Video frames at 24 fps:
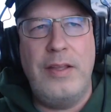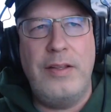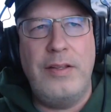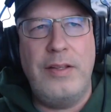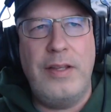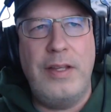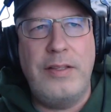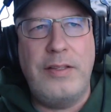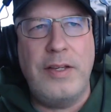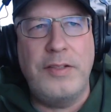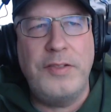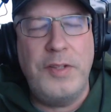
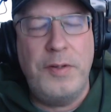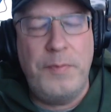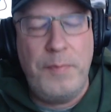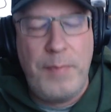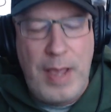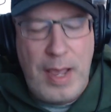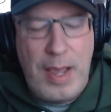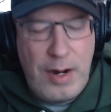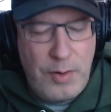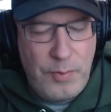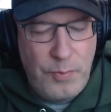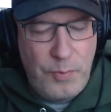It doesn't
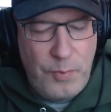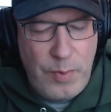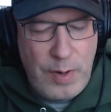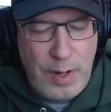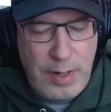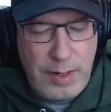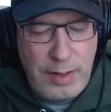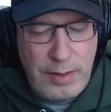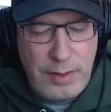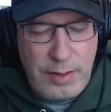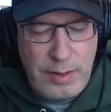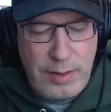matter
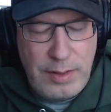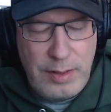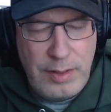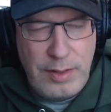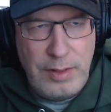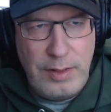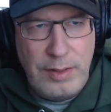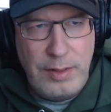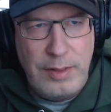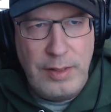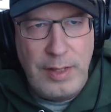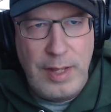what
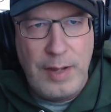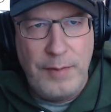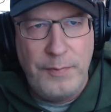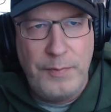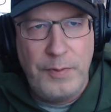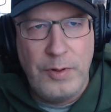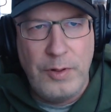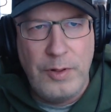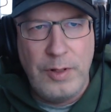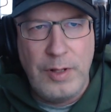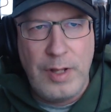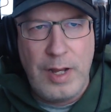
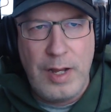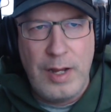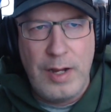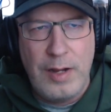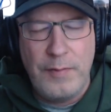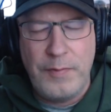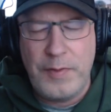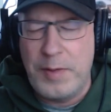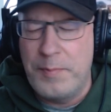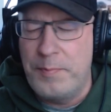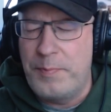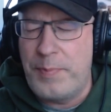level
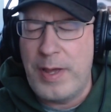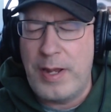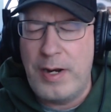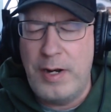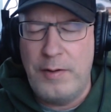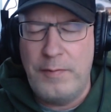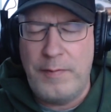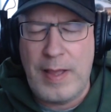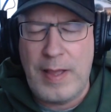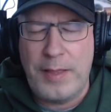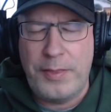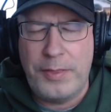of
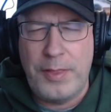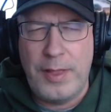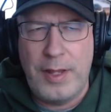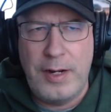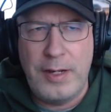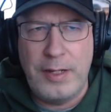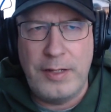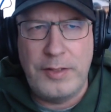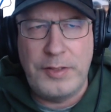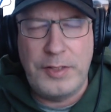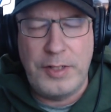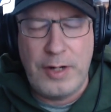competitive
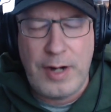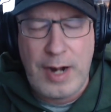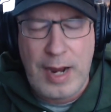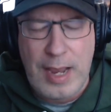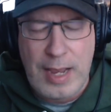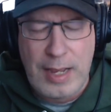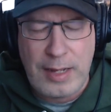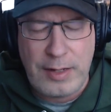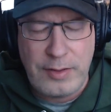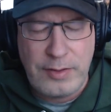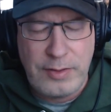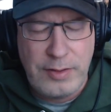athletics you're
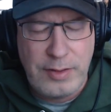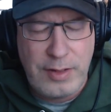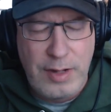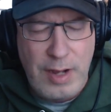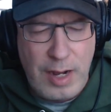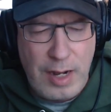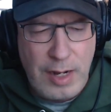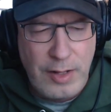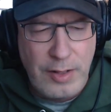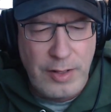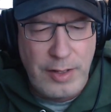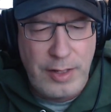at,
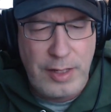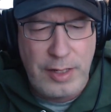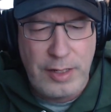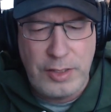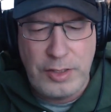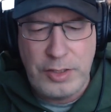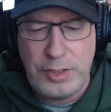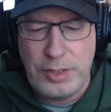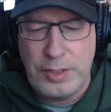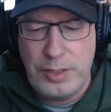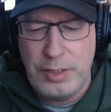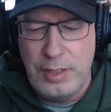
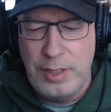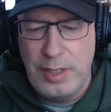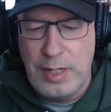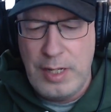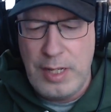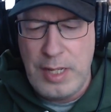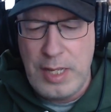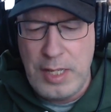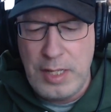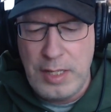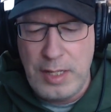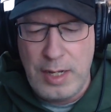college,
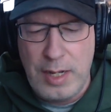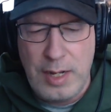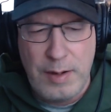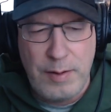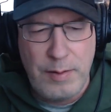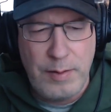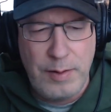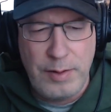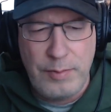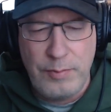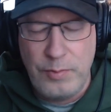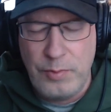
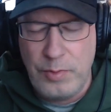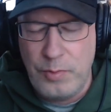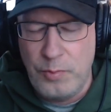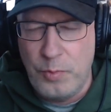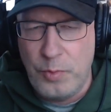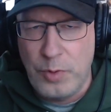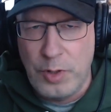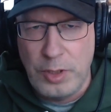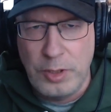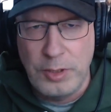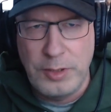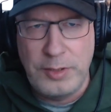
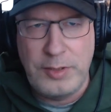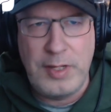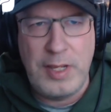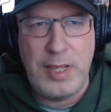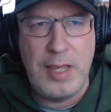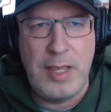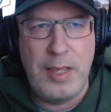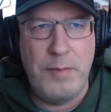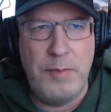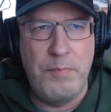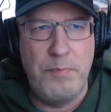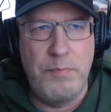world
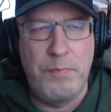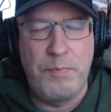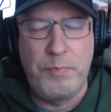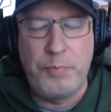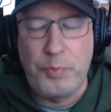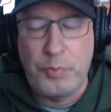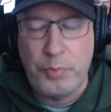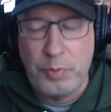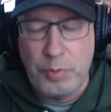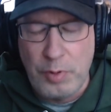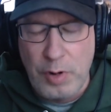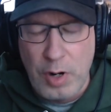team,
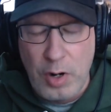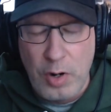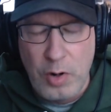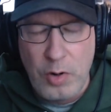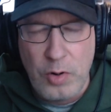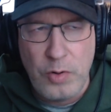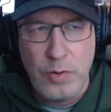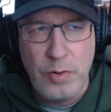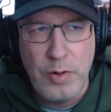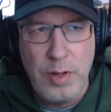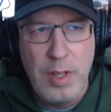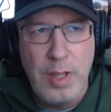
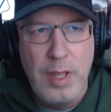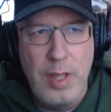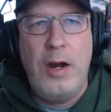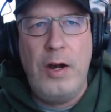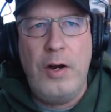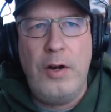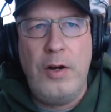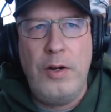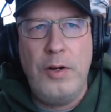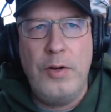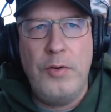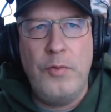pro.
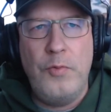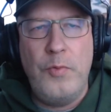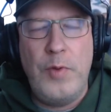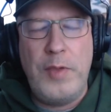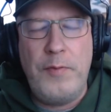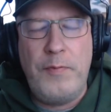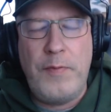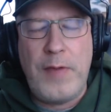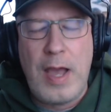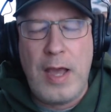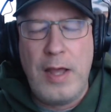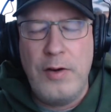There,
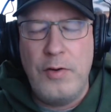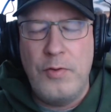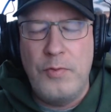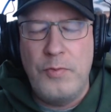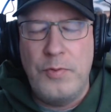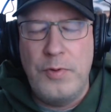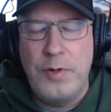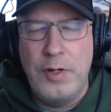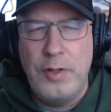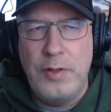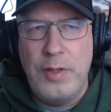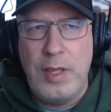we've gotten
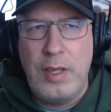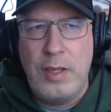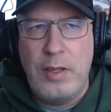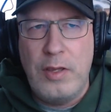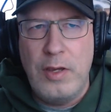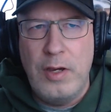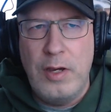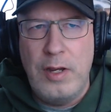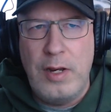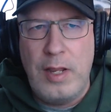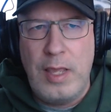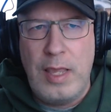really
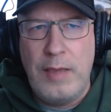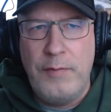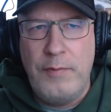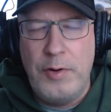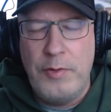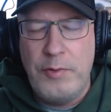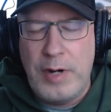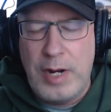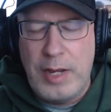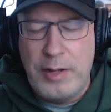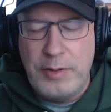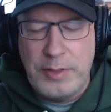good,
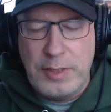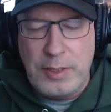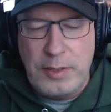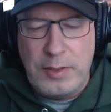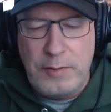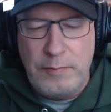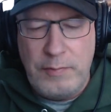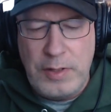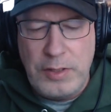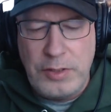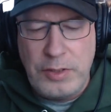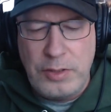even when I was at
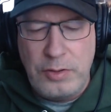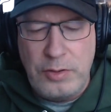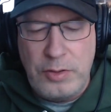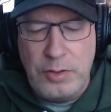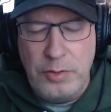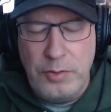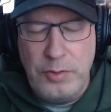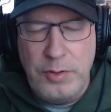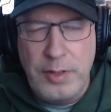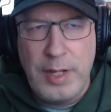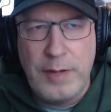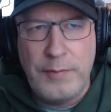Division
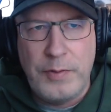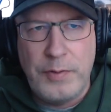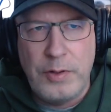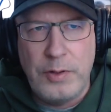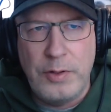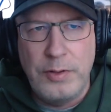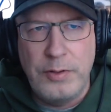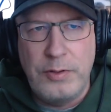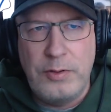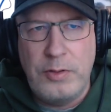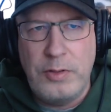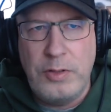II
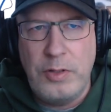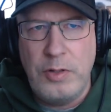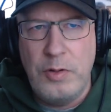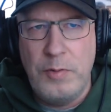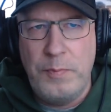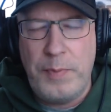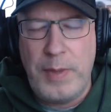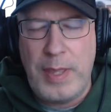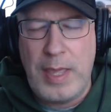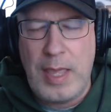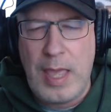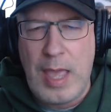level,
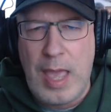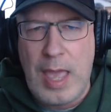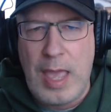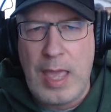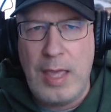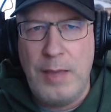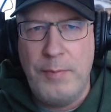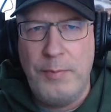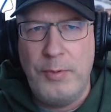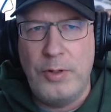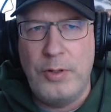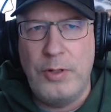to be
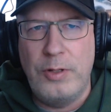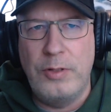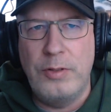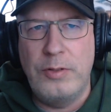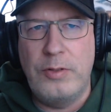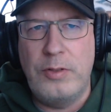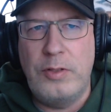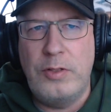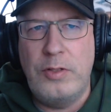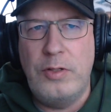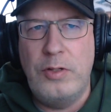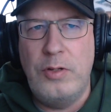
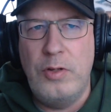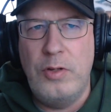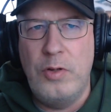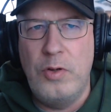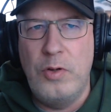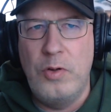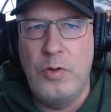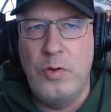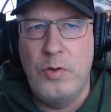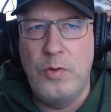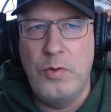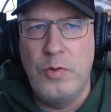able
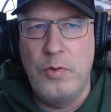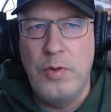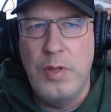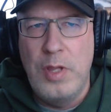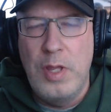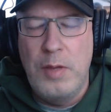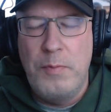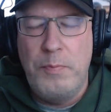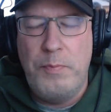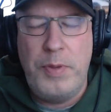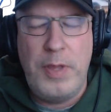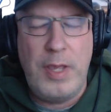to
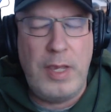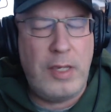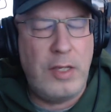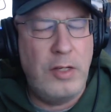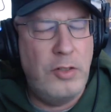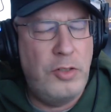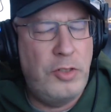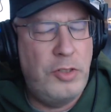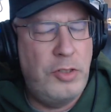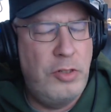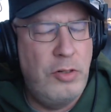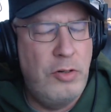pick
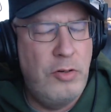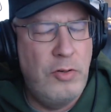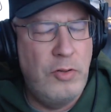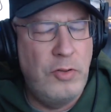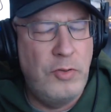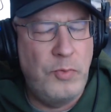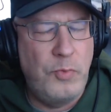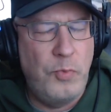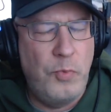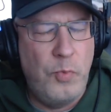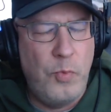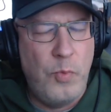and
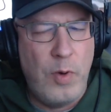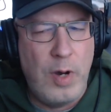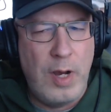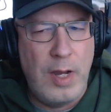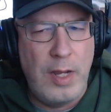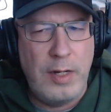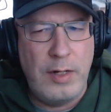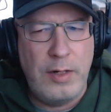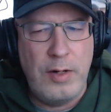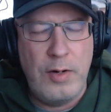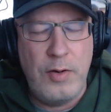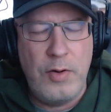choose
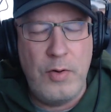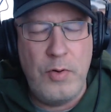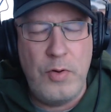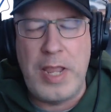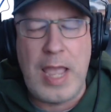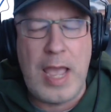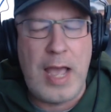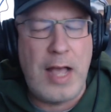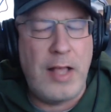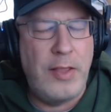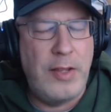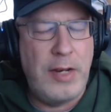what
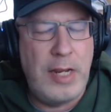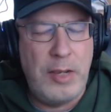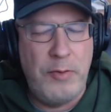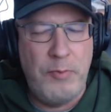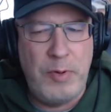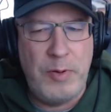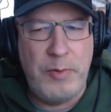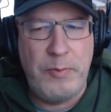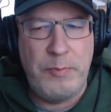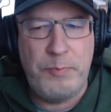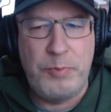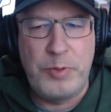reality
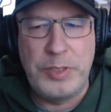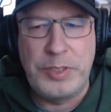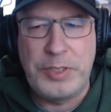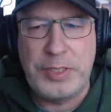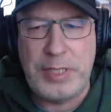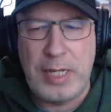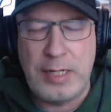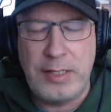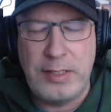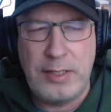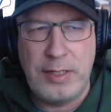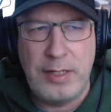we
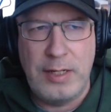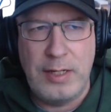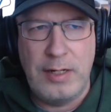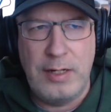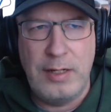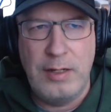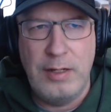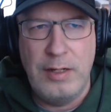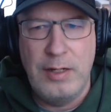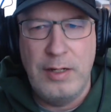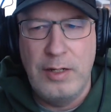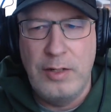
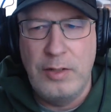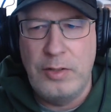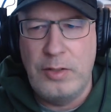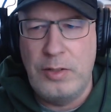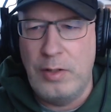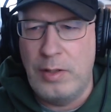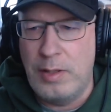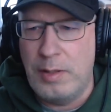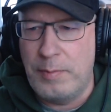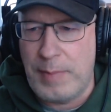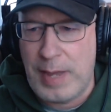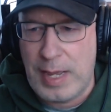presented
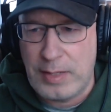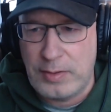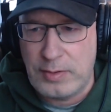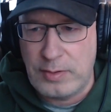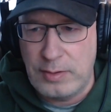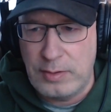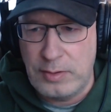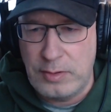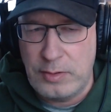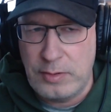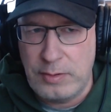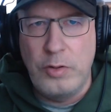to the
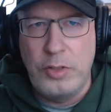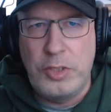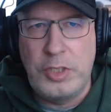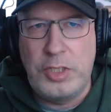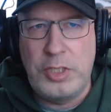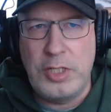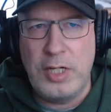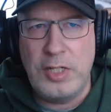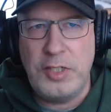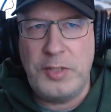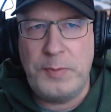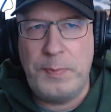masses.
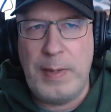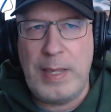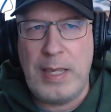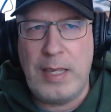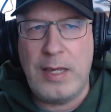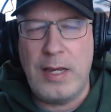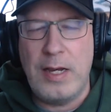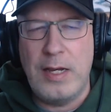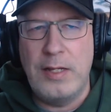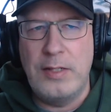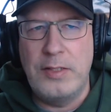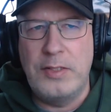Just
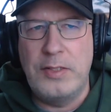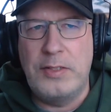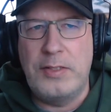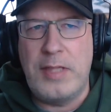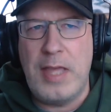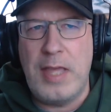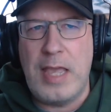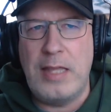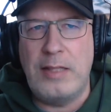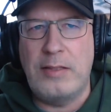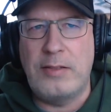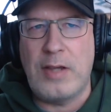because
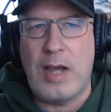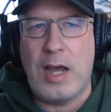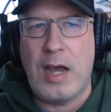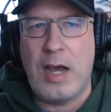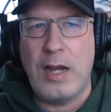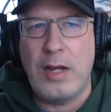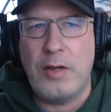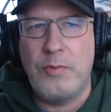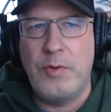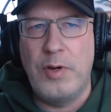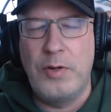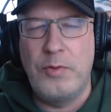they
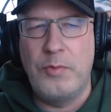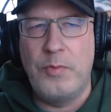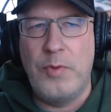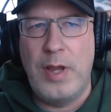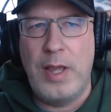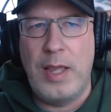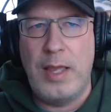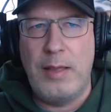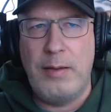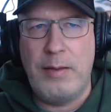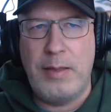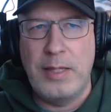talk one
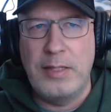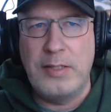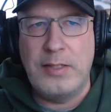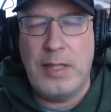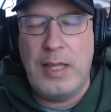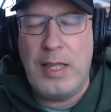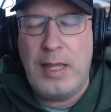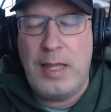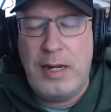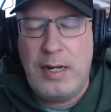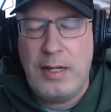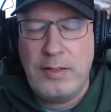way, because
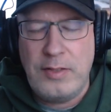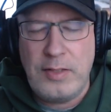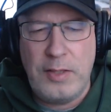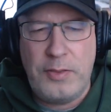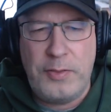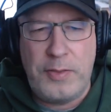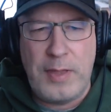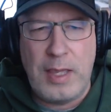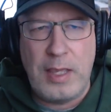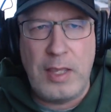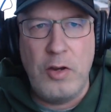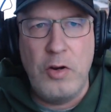it is a
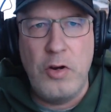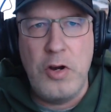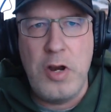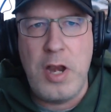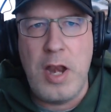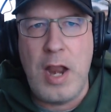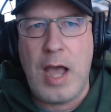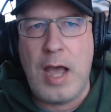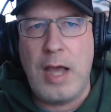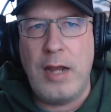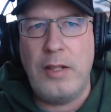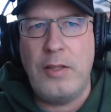thing. You're
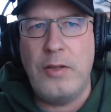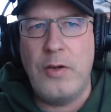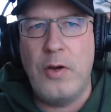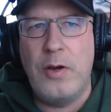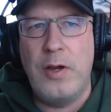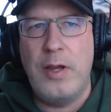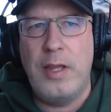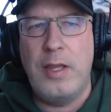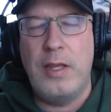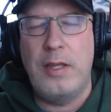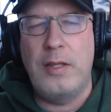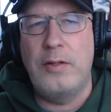not
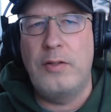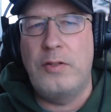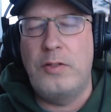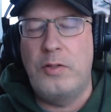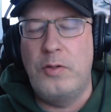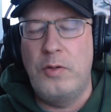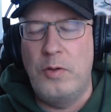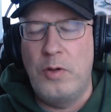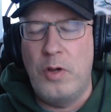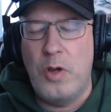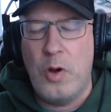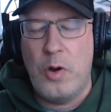going
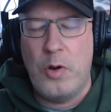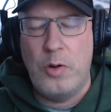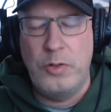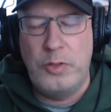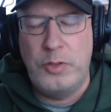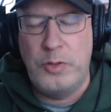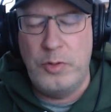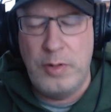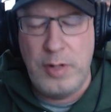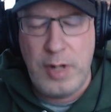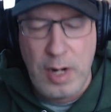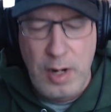to go
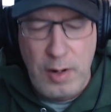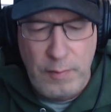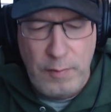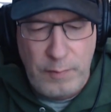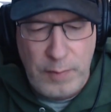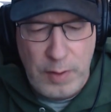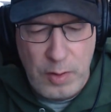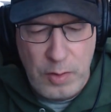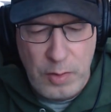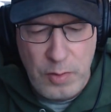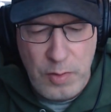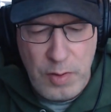to an
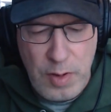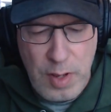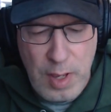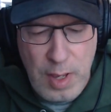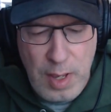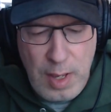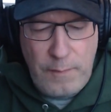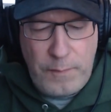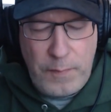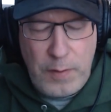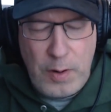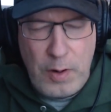interview
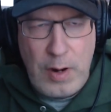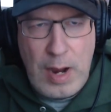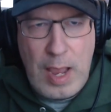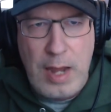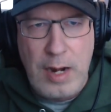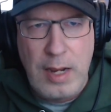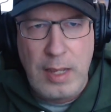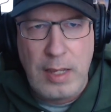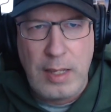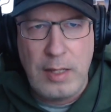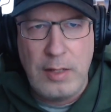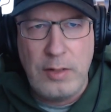if you're
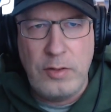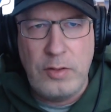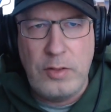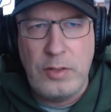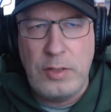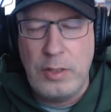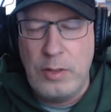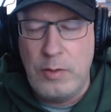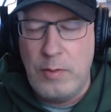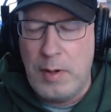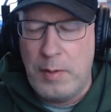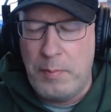heading
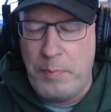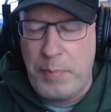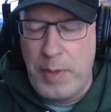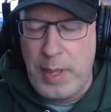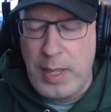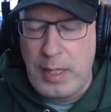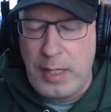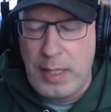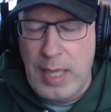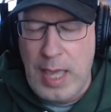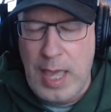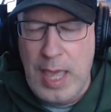into a
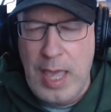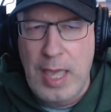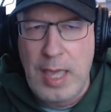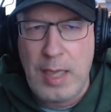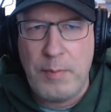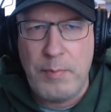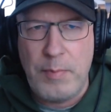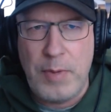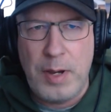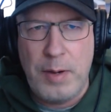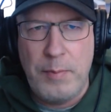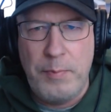big
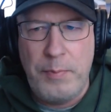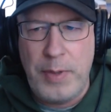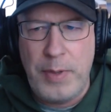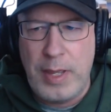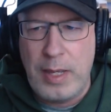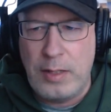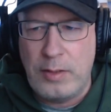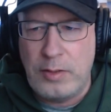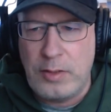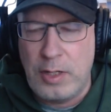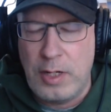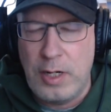game, a
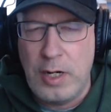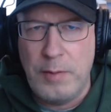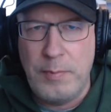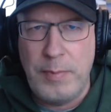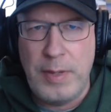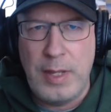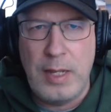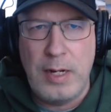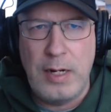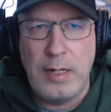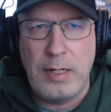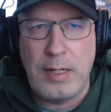big
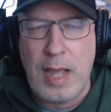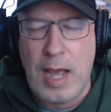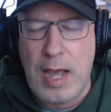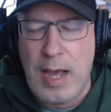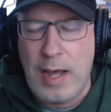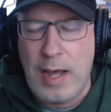tournament,